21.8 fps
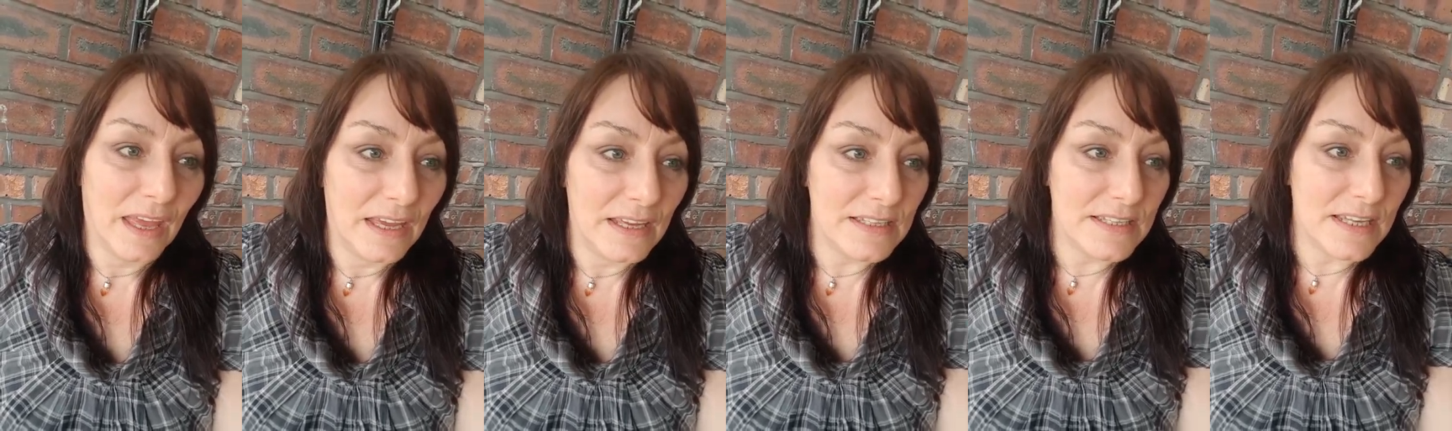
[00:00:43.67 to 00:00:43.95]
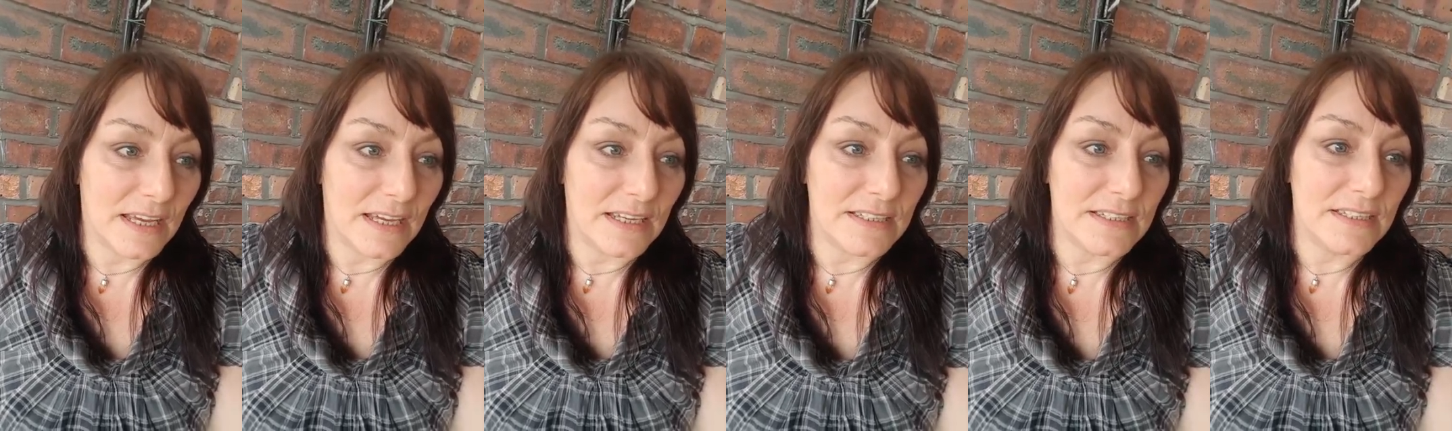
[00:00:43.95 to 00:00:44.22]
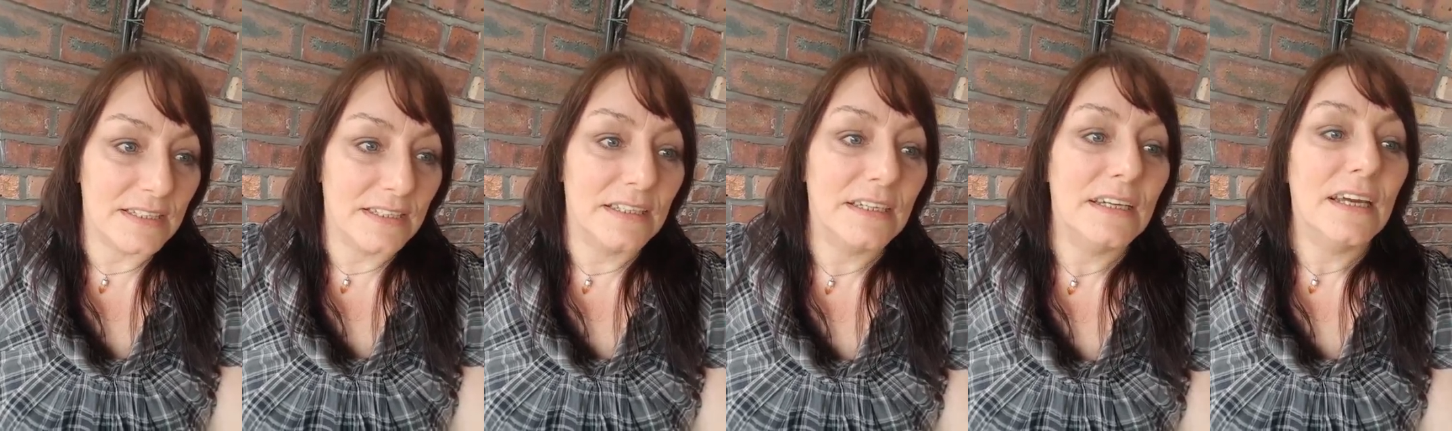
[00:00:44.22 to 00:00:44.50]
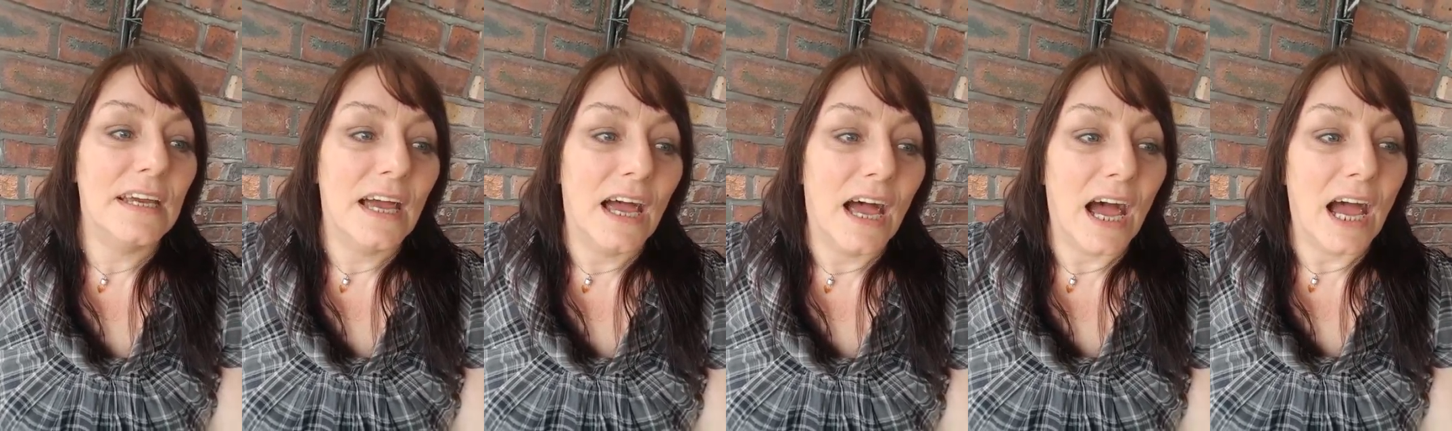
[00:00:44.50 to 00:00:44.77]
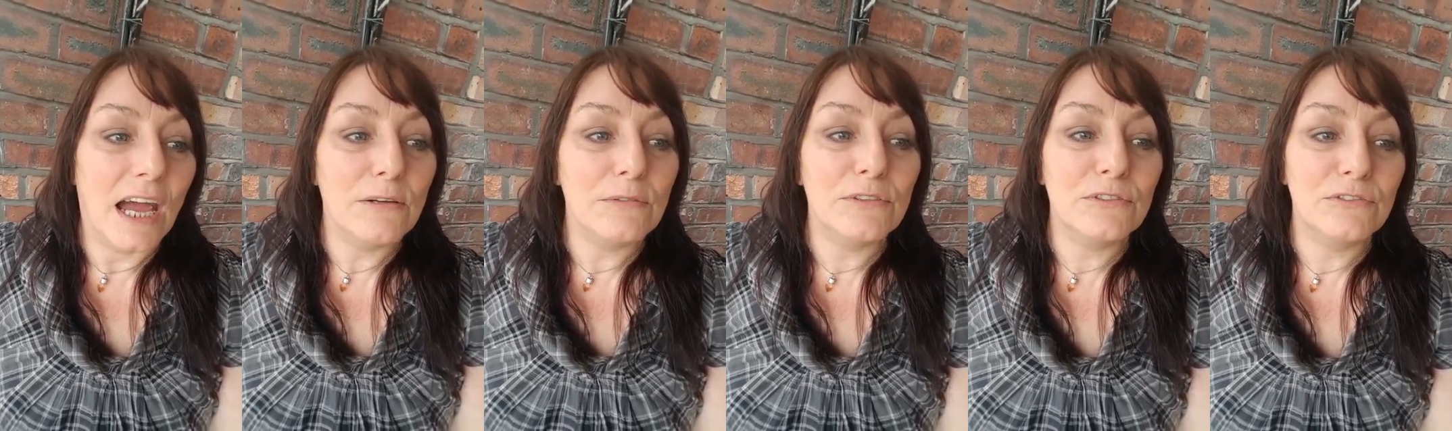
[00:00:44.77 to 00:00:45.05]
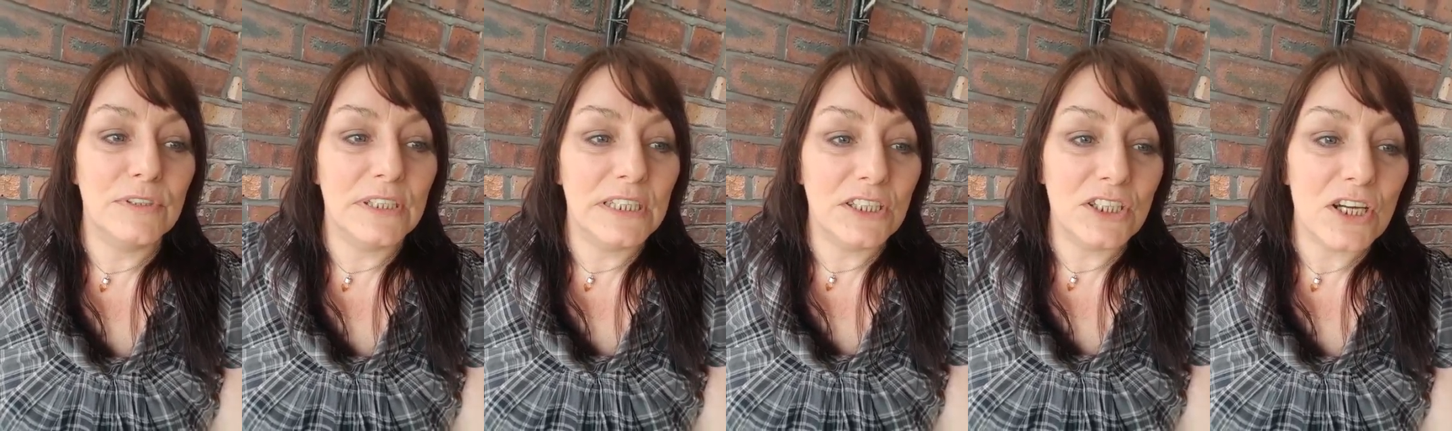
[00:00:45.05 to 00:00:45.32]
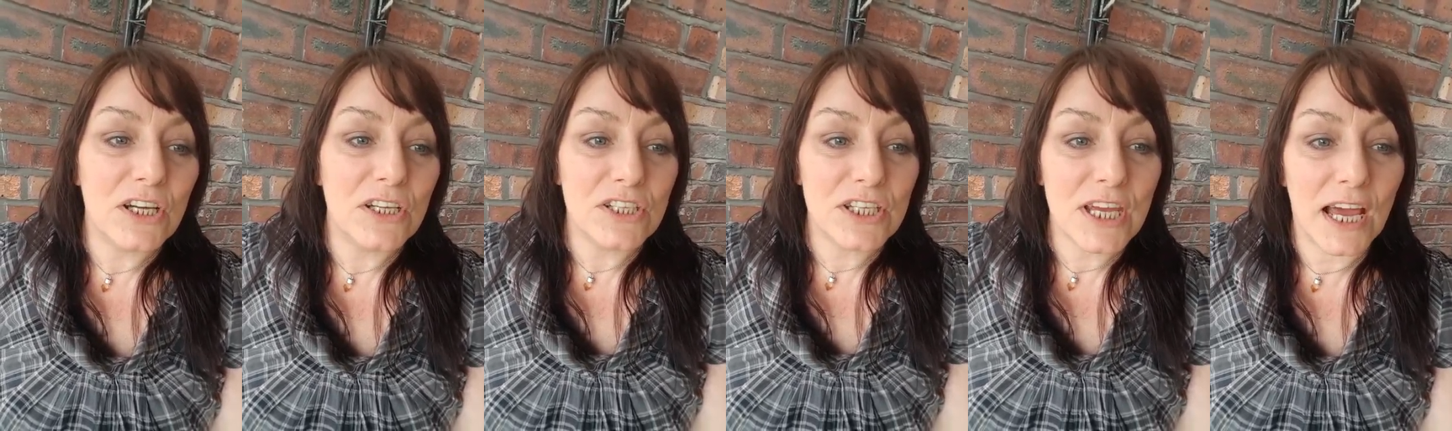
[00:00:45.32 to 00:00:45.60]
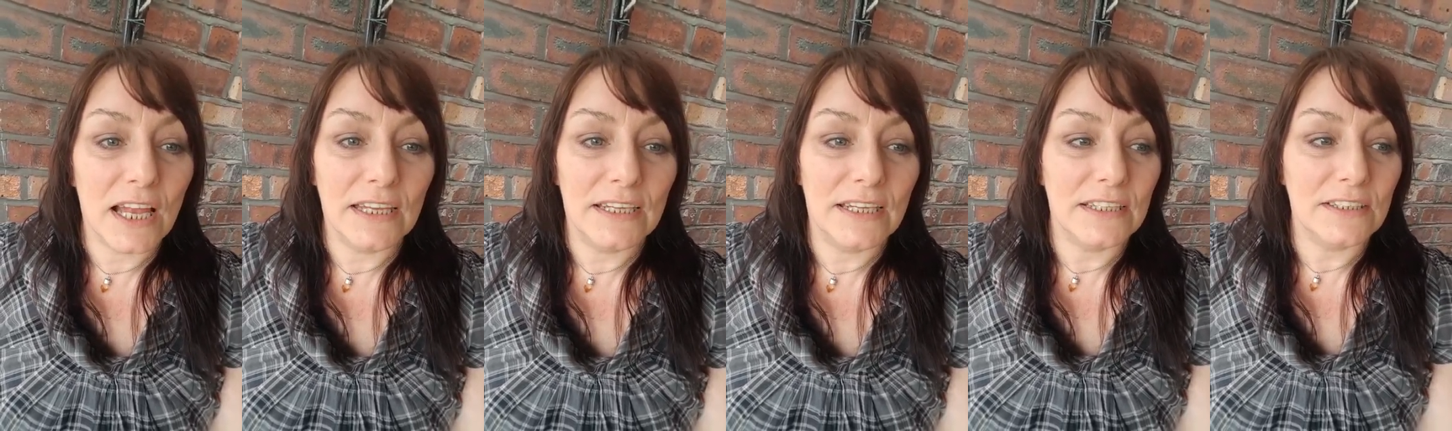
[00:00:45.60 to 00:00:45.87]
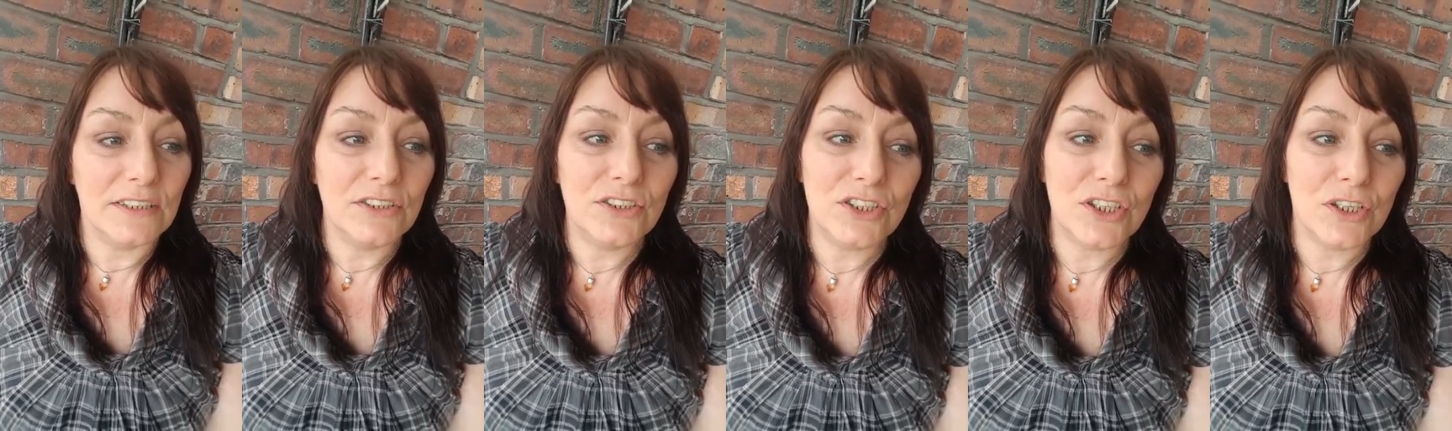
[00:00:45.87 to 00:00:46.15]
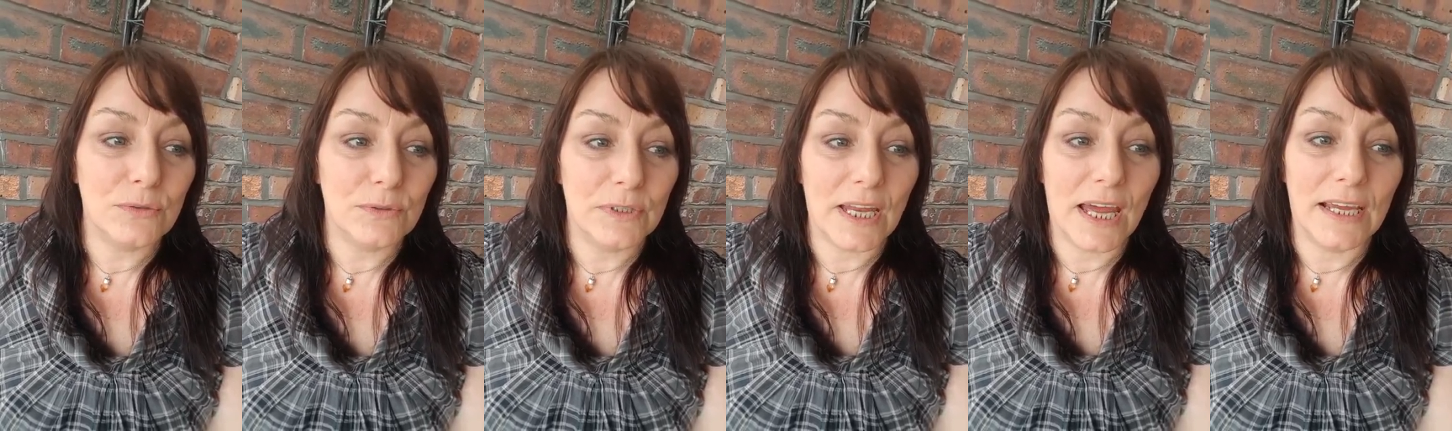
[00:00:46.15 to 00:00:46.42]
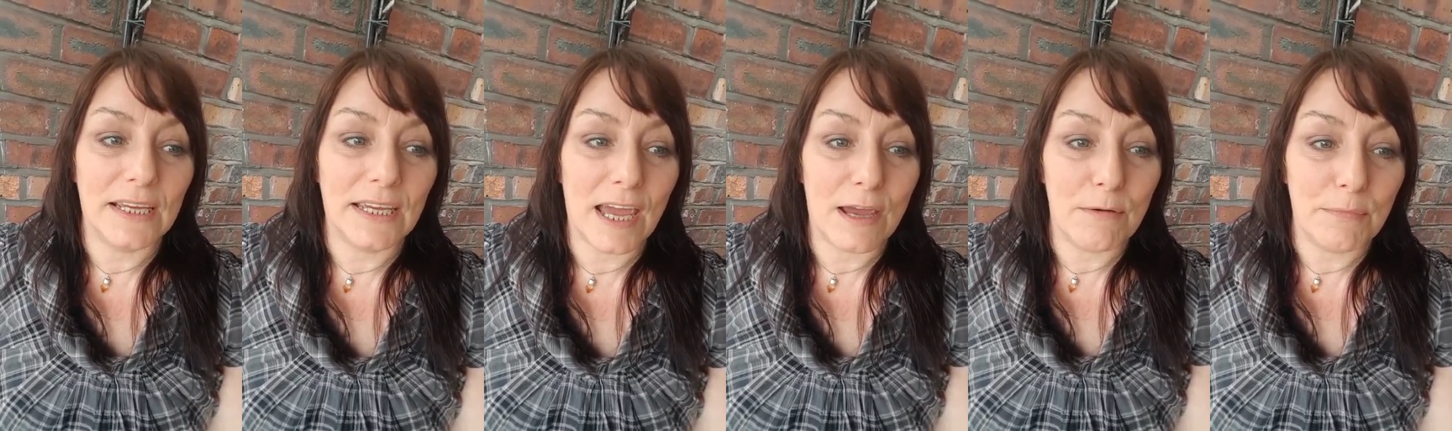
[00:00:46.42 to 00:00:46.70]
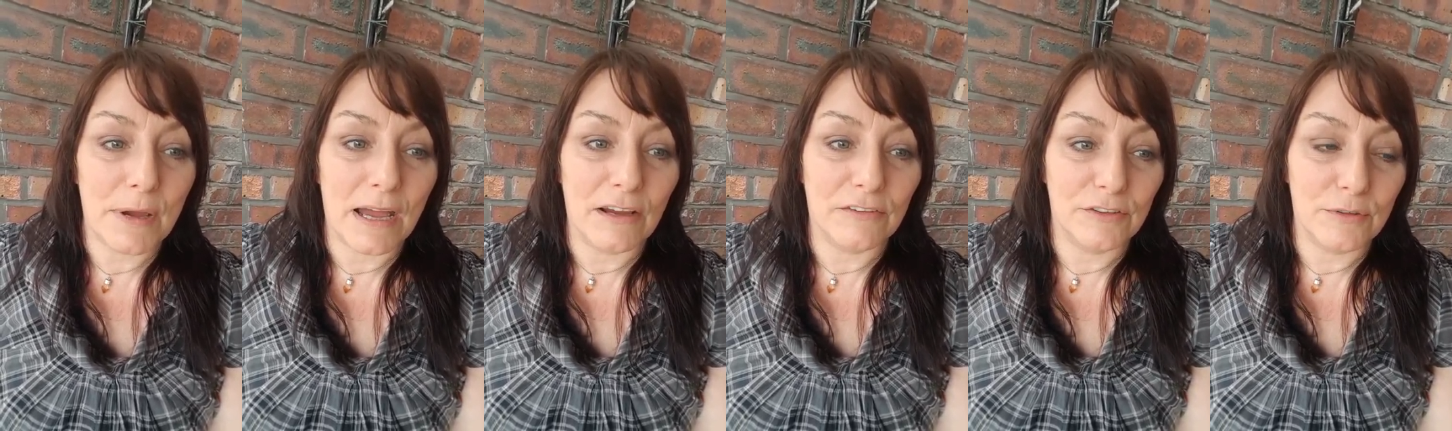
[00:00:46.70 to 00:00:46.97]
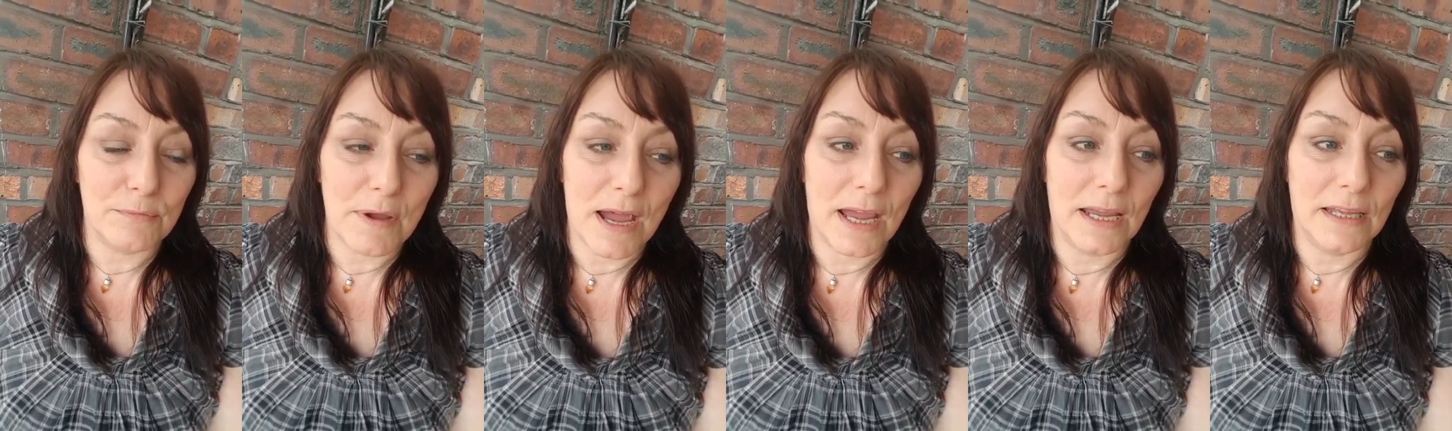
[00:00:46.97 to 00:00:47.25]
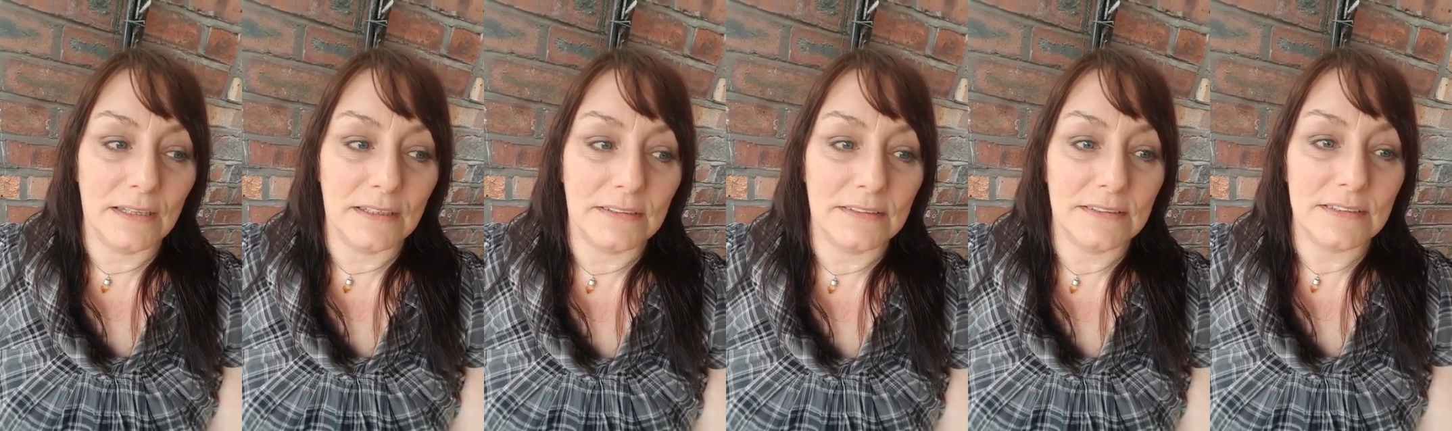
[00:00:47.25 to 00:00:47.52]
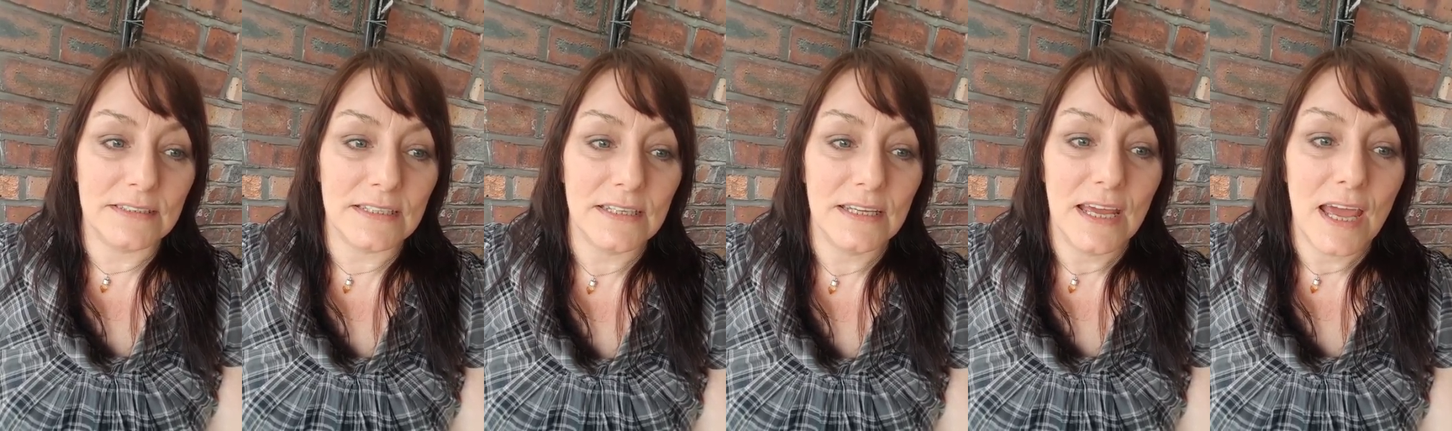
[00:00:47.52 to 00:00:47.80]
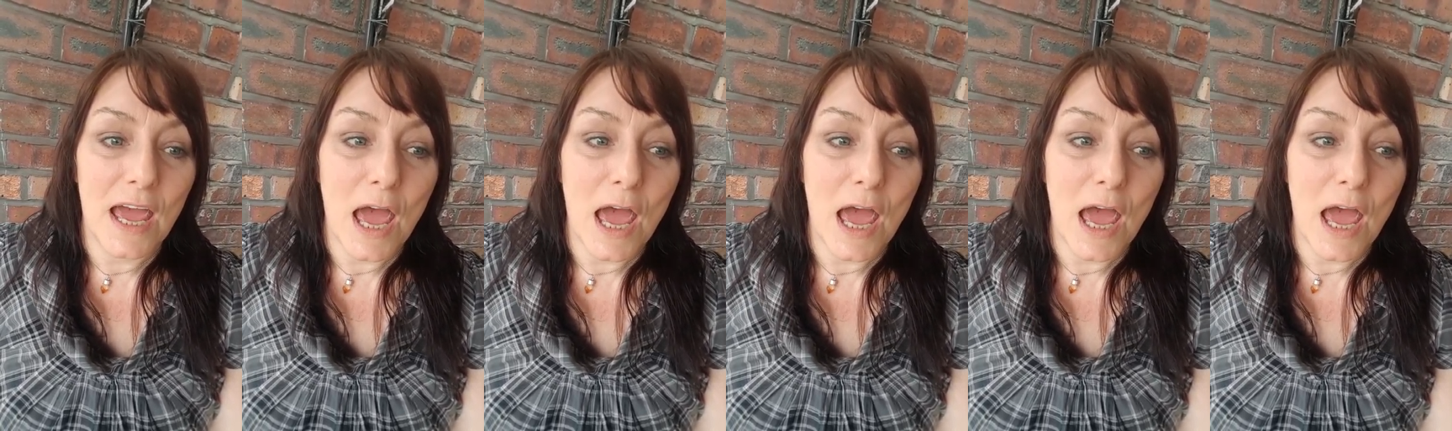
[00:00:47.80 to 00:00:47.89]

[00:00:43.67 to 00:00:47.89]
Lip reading: He says, I will read your challenge when I get back from Ireland.